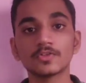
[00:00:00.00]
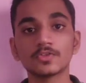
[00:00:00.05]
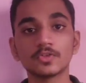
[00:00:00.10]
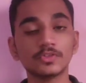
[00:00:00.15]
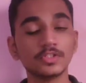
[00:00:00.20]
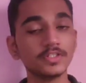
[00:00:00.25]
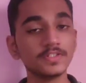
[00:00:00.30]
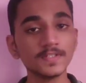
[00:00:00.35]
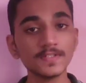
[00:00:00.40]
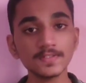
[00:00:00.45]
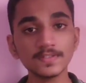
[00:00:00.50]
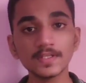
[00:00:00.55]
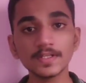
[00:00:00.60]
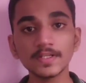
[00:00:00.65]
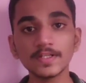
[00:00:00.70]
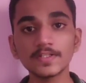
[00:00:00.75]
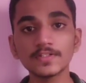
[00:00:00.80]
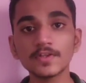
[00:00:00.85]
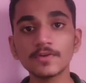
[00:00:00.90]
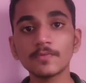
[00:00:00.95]
So this is the
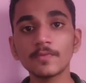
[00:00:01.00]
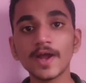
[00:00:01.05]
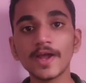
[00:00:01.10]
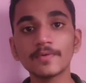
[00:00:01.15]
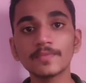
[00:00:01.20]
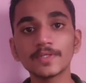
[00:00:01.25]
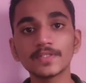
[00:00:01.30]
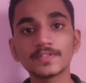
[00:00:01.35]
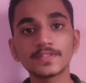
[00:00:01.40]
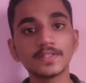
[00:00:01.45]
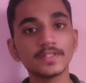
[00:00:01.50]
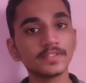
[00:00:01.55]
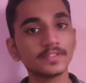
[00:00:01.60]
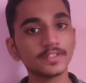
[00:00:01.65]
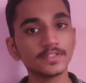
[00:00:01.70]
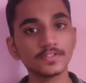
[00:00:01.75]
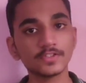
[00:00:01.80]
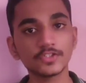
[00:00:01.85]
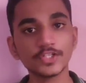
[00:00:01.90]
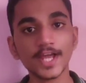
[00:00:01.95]
reason why we see
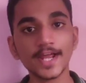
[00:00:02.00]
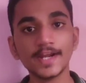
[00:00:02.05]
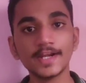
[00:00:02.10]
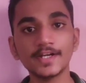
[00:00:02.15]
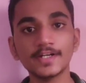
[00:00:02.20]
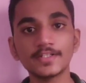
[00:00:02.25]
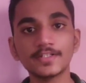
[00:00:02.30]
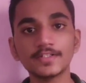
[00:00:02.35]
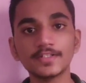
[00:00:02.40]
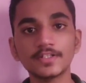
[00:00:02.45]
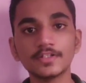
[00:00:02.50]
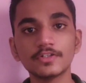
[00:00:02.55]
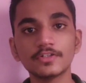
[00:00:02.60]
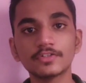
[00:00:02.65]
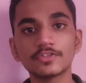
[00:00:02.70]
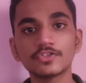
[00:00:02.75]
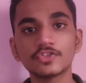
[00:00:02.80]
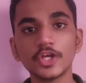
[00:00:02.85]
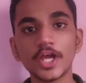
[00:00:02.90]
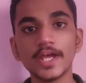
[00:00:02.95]
these giants in
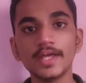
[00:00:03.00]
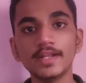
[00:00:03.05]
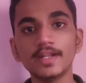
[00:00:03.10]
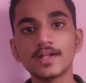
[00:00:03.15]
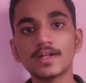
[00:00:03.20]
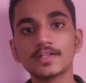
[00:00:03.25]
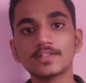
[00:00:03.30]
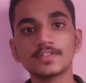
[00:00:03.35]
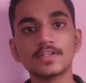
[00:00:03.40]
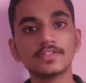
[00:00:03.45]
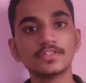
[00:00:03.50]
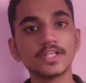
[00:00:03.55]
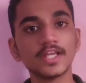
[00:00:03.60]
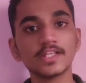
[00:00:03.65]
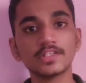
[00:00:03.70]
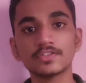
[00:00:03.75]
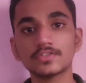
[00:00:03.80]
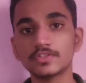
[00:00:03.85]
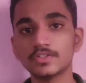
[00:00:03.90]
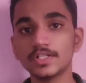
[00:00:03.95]
China such
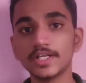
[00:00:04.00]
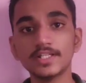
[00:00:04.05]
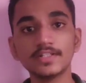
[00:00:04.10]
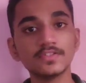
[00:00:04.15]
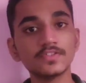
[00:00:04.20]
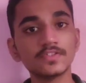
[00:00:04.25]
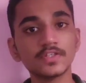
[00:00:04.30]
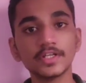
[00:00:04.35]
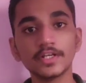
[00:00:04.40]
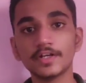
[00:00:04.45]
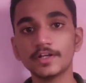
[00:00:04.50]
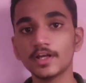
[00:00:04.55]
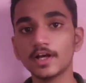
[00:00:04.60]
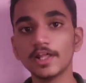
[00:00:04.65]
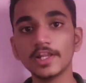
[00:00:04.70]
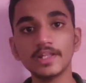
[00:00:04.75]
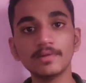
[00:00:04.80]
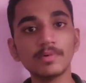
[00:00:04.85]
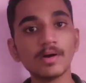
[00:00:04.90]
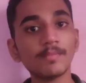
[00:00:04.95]
as Tencent,
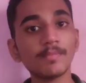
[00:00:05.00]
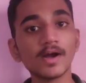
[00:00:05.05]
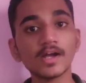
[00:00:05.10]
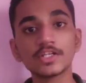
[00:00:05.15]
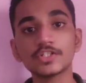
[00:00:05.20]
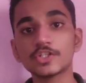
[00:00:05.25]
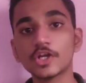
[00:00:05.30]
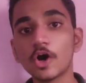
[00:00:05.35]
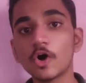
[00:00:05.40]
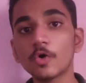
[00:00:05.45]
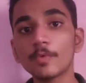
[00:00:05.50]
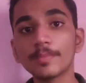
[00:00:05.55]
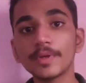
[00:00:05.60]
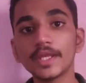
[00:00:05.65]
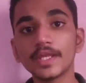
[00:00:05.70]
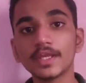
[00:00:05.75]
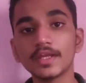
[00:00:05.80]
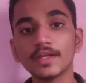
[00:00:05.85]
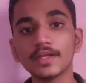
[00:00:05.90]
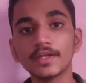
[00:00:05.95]
Alibaba,
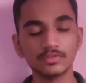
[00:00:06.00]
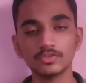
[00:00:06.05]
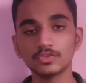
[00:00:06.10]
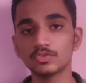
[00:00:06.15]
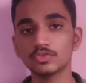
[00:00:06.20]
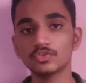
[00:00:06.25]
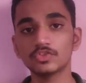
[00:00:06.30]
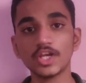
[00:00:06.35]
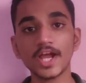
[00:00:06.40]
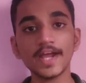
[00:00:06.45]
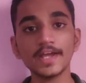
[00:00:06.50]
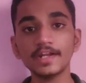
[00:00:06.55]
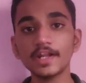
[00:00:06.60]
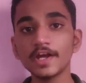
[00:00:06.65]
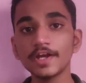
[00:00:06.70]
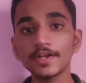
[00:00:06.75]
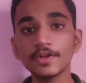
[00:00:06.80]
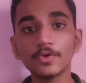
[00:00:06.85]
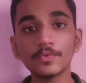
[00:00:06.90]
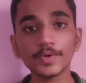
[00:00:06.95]
Xiaomi.
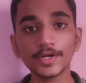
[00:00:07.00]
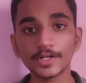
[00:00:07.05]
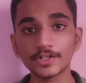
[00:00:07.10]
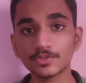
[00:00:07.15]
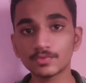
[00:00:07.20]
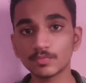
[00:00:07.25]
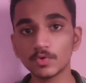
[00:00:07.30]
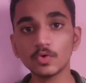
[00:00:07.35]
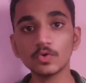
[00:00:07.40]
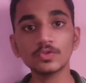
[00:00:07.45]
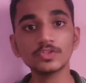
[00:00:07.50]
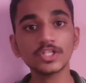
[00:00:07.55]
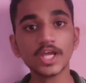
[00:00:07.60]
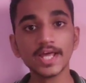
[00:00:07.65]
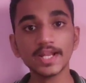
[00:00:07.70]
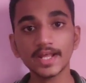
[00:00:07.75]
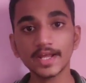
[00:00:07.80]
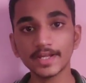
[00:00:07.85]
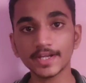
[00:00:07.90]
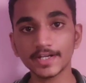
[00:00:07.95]
China innovates more,
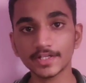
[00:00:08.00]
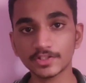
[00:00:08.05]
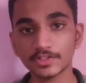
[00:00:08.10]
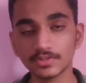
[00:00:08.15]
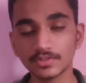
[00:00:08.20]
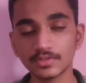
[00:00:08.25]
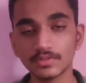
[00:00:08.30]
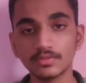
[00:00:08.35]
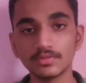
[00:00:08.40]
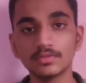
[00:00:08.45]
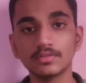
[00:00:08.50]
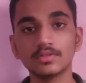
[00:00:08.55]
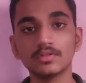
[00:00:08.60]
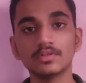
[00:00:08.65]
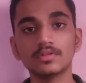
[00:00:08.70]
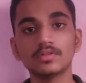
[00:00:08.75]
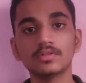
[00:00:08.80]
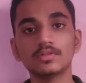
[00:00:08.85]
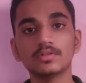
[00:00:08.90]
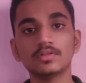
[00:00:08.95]
China
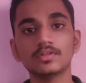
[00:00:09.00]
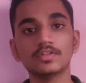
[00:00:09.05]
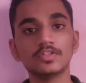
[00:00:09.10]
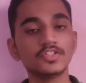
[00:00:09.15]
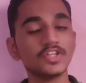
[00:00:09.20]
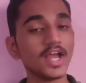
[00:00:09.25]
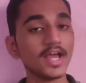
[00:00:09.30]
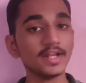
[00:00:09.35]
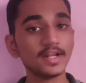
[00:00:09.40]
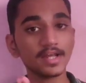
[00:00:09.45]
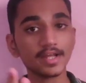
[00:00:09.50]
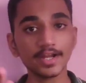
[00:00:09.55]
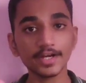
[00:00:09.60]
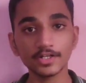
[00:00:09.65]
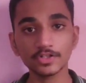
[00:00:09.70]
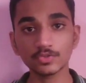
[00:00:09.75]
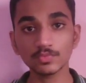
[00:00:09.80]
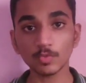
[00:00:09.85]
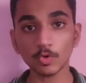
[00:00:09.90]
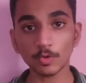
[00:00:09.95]

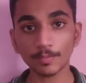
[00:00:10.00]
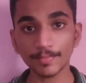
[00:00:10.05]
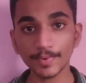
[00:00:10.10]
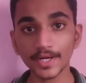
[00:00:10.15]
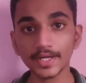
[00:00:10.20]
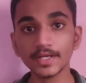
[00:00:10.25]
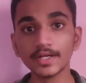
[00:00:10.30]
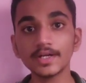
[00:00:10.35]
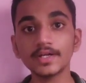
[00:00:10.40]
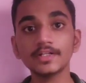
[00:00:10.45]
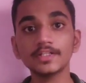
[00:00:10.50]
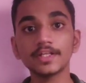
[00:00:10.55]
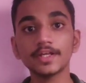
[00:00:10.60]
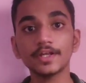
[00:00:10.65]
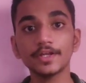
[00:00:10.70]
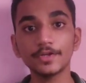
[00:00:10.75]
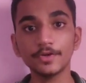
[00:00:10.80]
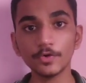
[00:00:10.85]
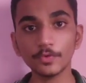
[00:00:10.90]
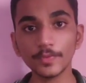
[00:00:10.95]
gets more patent, they
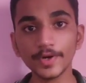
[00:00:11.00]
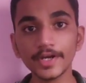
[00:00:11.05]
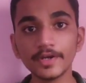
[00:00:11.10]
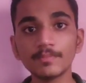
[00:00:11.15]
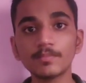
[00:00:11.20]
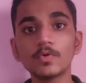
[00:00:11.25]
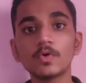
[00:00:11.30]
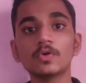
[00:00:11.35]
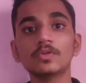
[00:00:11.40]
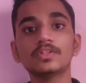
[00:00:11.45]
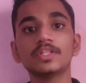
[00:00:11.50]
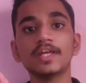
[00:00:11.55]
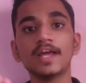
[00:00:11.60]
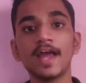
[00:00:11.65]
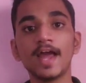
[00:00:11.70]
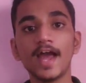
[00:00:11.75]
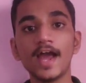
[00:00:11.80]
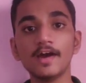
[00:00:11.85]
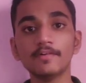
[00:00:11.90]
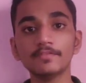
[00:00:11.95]
innovate more, they
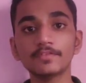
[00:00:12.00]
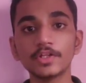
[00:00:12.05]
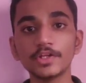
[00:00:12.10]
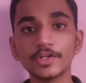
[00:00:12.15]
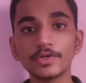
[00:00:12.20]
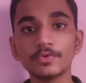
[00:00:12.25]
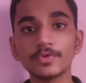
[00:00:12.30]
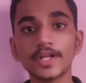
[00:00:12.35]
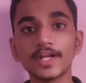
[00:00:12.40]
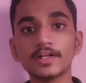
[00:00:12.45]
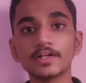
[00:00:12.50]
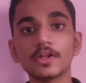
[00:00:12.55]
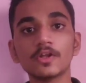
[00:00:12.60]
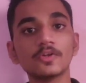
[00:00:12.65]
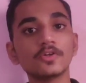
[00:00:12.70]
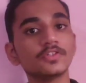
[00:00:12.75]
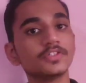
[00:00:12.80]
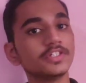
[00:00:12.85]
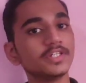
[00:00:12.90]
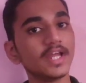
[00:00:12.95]
have the new
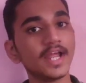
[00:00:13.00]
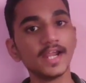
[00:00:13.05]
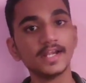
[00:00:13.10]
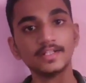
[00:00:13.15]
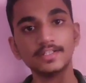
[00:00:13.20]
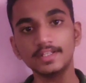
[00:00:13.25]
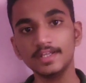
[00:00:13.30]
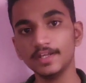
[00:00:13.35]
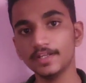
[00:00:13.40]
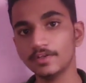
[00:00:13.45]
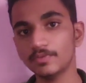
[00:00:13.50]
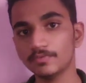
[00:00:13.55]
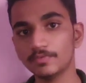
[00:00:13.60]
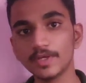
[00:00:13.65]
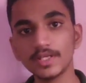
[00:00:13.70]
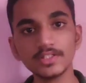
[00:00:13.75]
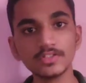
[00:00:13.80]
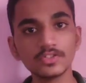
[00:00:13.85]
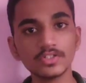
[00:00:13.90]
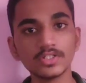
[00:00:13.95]
technology and they
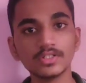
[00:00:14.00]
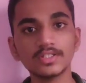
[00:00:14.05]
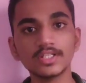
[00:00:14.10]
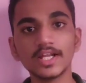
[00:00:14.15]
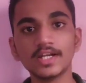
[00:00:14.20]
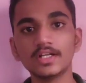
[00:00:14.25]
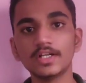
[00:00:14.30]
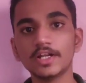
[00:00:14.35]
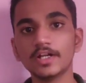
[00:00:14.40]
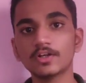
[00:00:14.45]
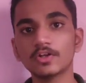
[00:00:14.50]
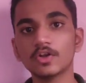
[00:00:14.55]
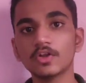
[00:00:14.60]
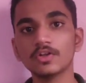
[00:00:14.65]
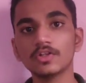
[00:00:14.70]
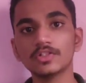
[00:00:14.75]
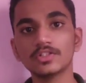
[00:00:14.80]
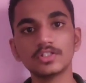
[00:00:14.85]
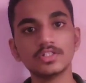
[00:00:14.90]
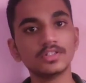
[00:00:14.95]
invest in that
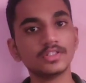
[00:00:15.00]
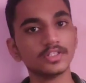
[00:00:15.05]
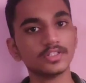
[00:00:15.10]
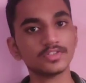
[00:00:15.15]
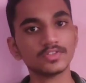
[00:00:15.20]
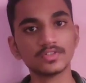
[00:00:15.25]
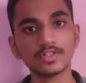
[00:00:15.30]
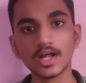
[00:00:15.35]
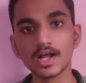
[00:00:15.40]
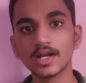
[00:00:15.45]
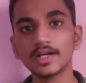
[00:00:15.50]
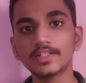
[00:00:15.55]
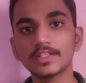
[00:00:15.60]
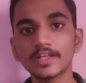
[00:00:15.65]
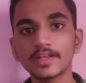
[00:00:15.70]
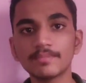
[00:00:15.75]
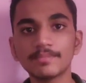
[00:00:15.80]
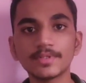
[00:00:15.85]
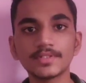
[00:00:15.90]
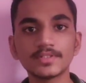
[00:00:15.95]
technology, they start
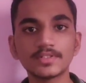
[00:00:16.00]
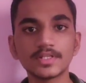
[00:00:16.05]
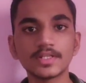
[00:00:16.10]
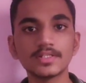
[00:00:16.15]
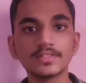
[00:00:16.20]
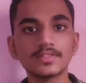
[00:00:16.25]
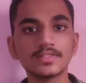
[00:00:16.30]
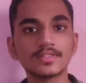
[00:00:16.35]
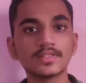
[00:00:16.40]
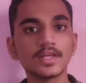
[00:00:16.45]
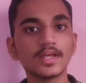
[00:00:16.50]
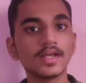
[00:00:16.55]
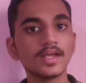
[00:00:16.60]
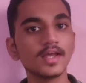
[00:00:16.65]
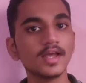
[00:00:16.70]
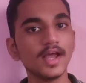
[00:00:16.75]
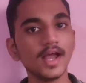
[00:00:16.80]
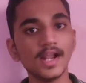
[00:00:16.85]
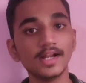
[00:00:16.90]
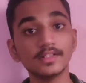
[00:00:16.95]
their business
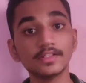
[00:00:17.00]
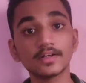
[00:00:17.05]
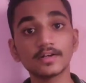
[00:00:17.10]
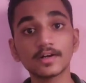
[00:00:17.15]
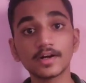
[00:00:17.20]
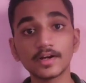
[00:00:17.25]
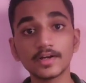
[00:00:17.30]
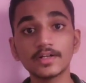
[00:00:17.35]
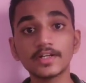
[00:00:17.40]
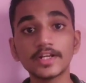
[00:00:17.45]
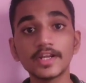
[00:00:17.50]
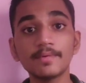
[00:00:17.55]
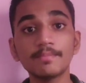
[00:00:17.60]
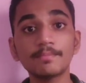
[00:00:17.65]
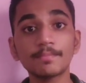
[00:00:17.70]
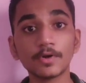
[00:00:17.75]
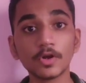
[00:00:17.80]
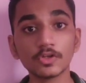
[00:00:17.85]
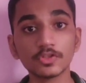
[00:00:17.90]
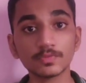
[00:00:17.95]
and the country
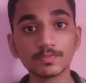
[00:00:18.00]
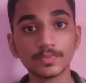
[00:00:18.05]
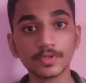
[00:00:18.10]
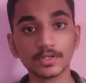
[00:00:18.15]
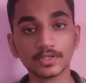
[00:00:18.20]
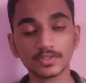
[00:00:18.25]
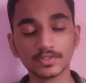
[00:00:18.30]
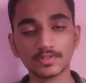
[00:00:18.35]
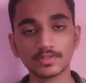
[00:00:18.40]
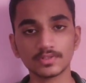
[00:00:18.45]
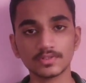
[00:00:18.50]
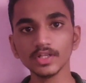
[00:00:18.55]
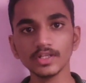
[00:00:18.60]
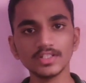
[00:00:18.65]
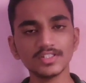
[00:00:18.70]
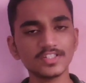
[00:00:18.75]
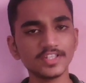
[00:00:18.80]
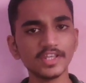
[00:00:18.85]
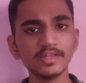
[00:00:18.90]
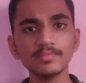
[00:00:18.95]
prospers.
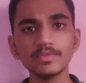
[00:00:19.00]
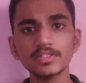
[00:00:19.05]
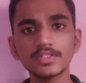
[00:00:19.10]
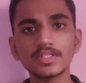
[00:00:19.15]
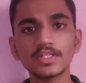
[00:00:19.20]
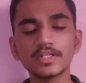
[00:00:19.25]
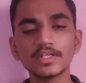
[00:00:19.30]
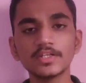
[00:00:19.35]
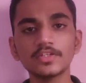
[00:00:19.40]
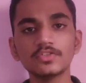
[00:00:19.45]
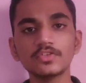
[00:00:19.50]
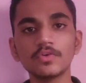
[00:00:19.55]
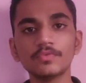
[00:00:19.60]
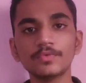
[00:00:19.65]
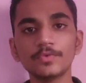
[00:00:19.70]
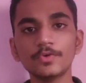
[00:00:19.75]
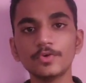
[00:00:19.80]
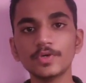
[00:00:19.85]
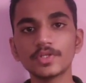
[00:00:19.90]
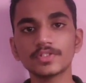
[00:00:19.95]
Same is the case
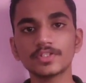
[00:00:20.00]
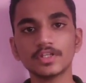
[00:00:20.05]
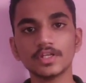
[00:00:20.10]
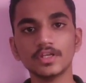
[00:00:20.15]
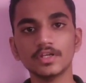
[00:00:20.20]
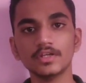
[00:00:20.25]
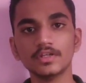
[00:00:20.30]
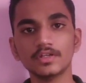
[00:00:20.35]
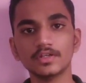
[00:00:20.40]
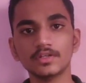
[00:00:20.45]
of USA.